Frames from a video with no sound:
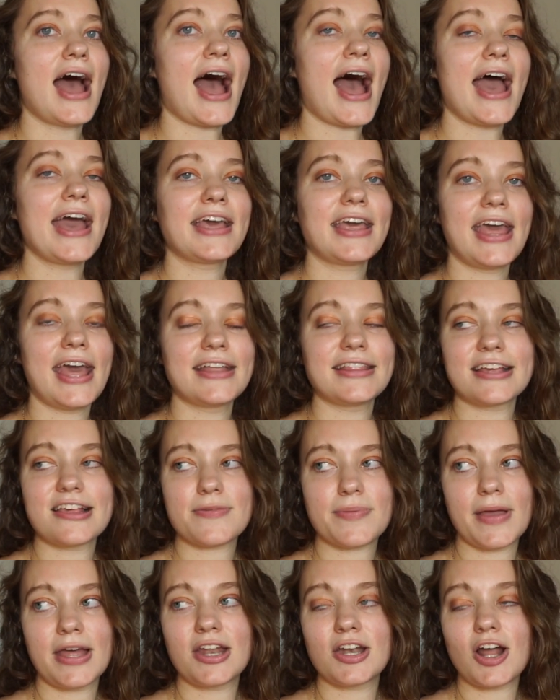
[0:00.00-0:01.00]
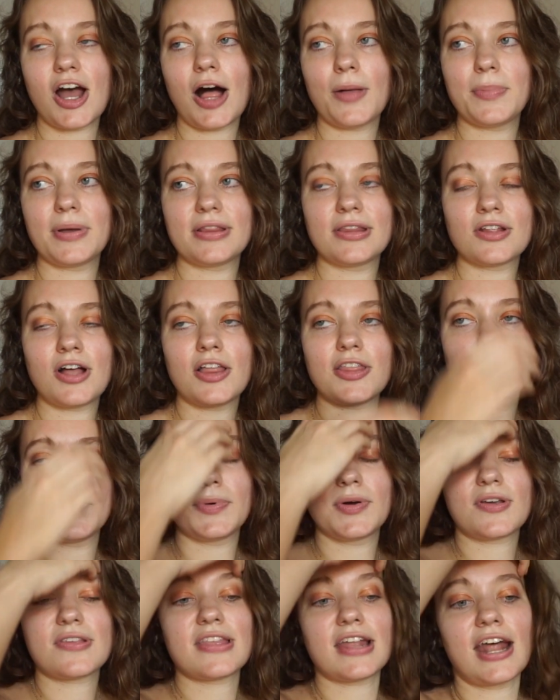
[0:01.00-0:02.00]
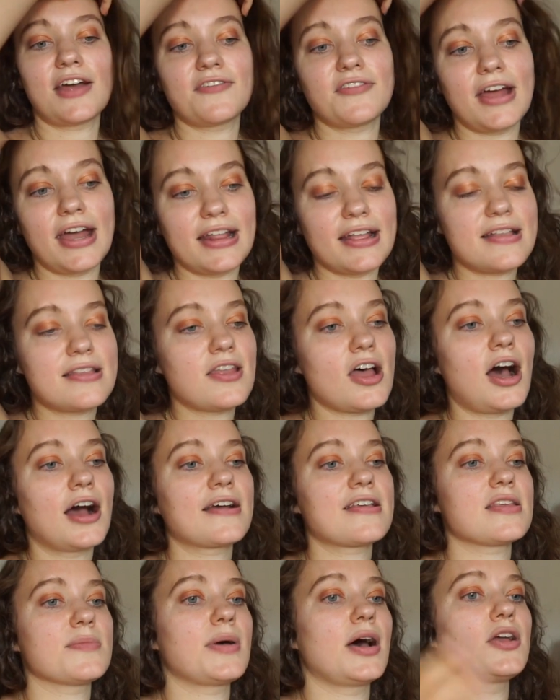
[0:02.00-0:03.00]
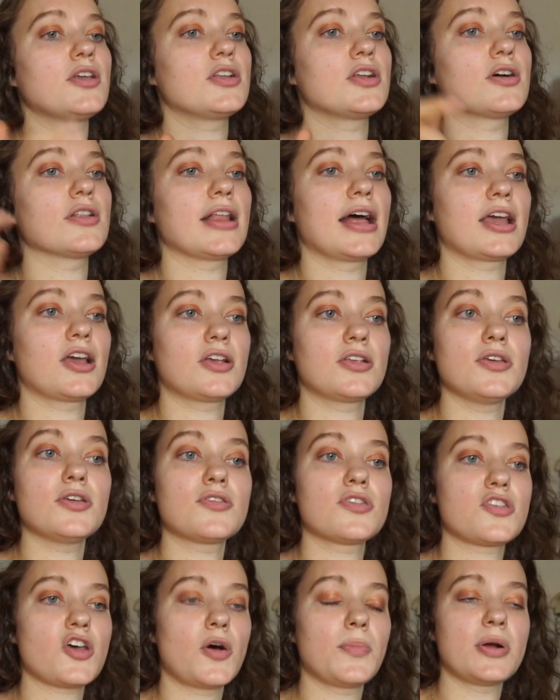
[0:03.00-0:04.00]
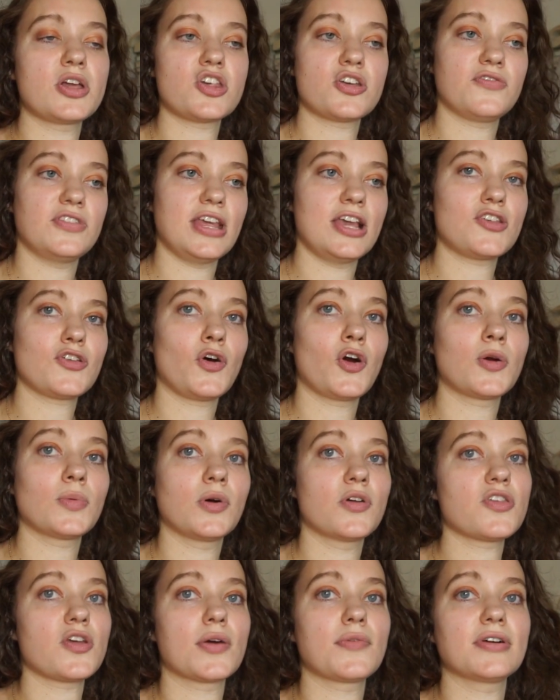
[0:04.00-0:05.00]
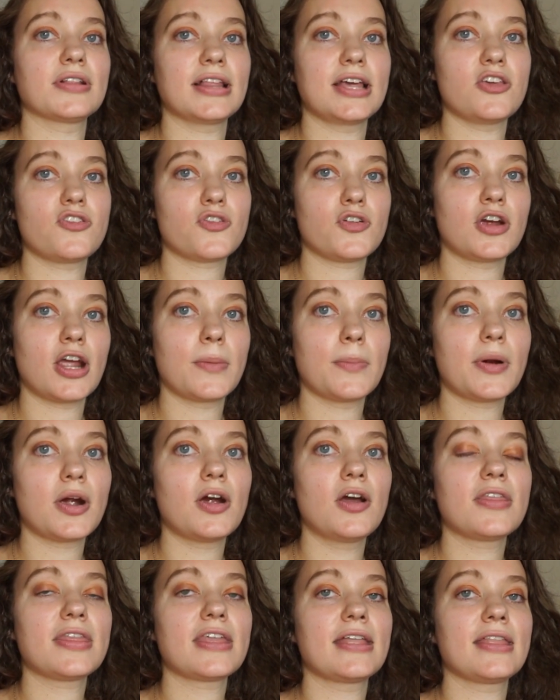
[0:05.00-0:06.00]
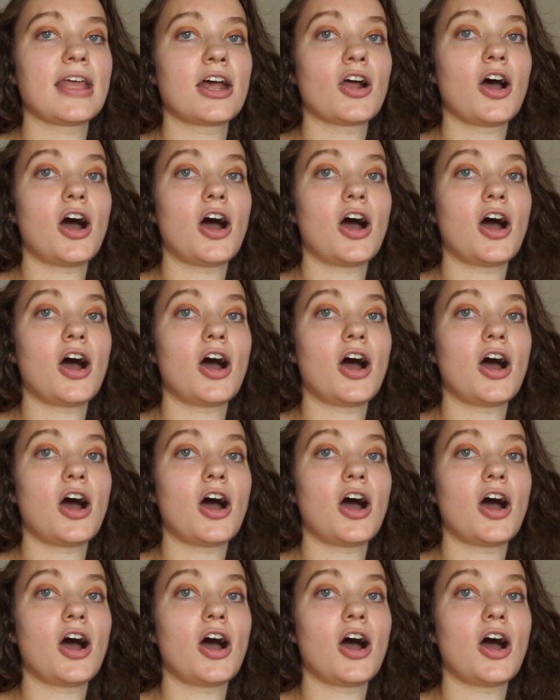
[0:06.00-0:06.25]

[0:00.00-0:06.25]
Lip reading: I can't explain it all, but in all the books that I've read, it talks about, you know, like so much of these hormones are released during birth, and then